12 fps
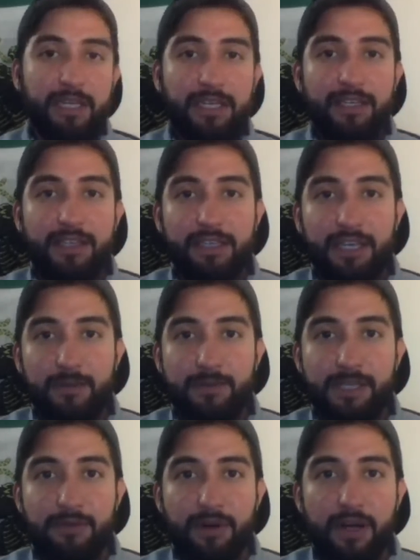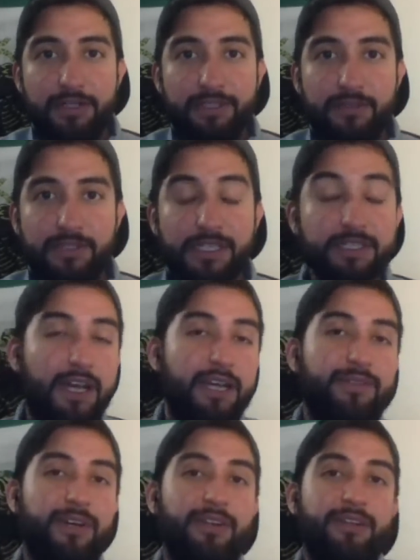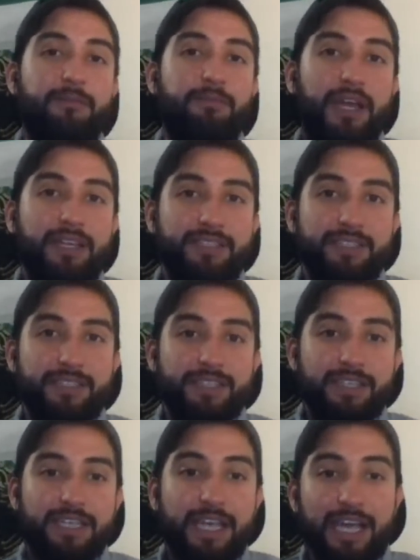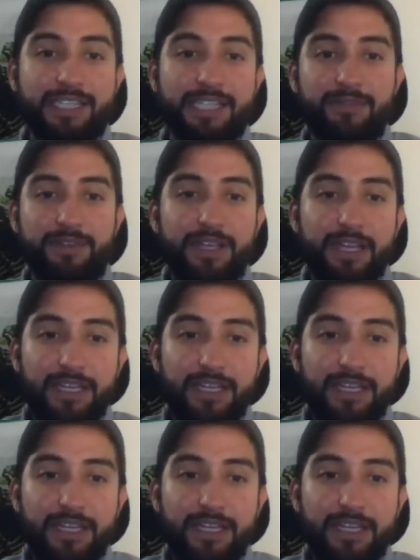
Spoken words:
the game day rosters. He's not even on the bench. He hasn't even.